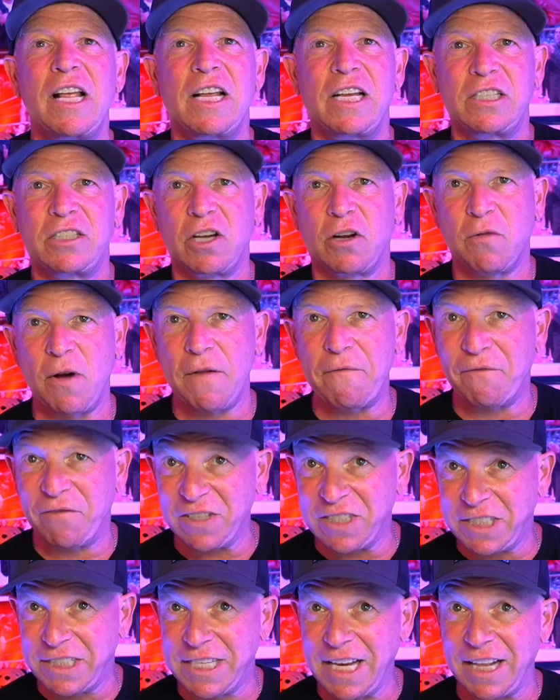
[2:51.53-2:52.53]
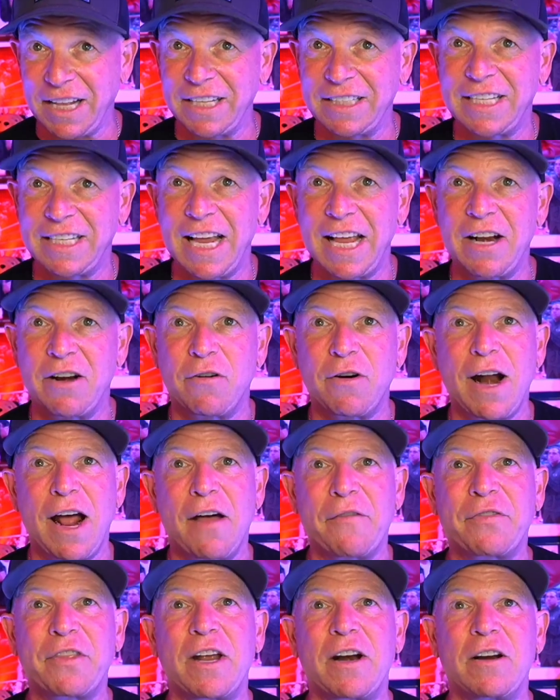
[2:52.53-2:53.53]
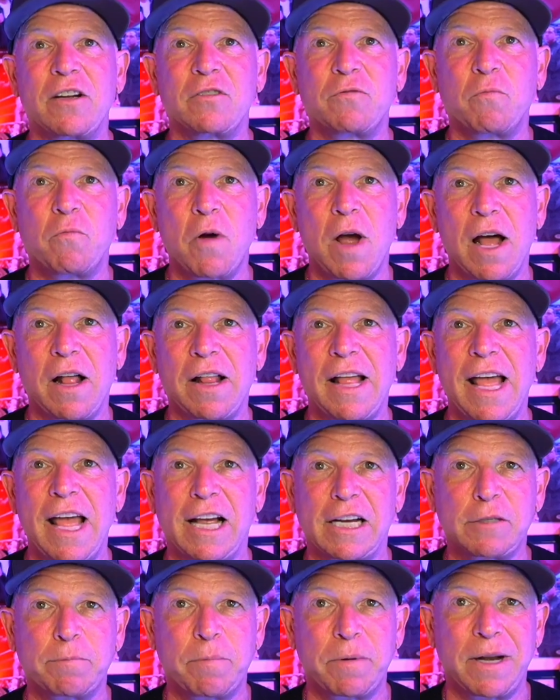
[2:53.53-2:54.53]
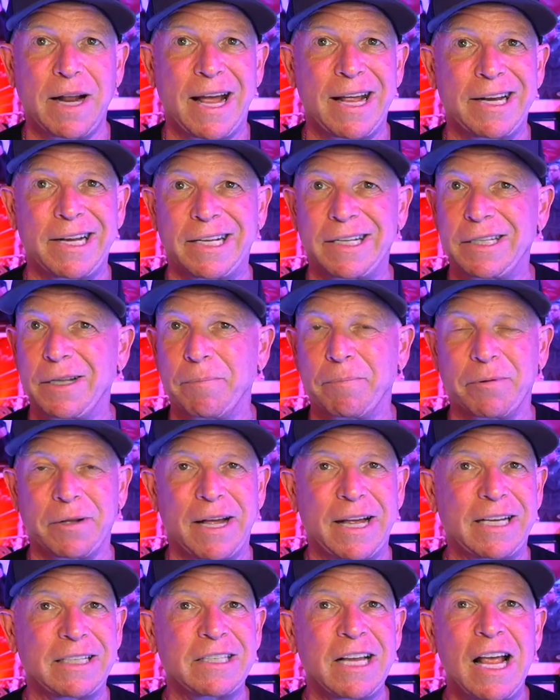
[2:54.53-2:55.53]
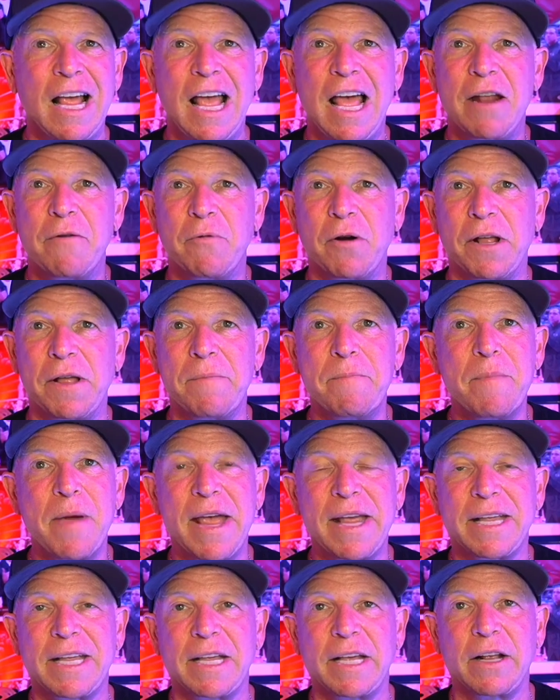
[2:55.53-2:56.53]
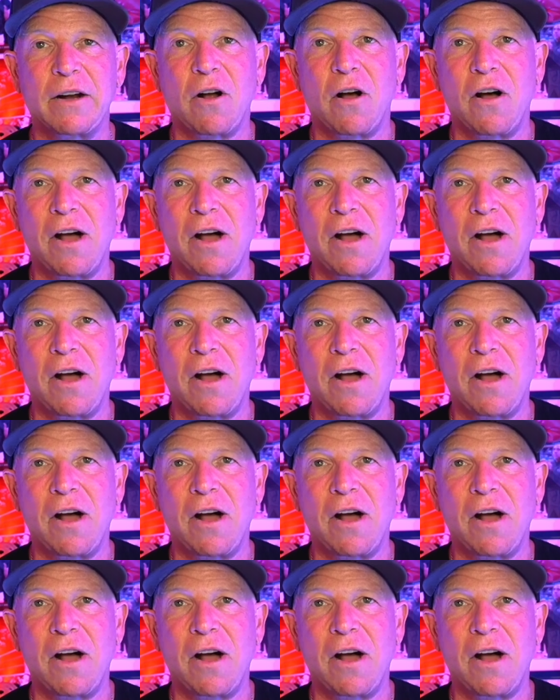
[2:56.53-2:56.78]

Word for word: He's a great facilitator out there as well, expediting the plays and really making it all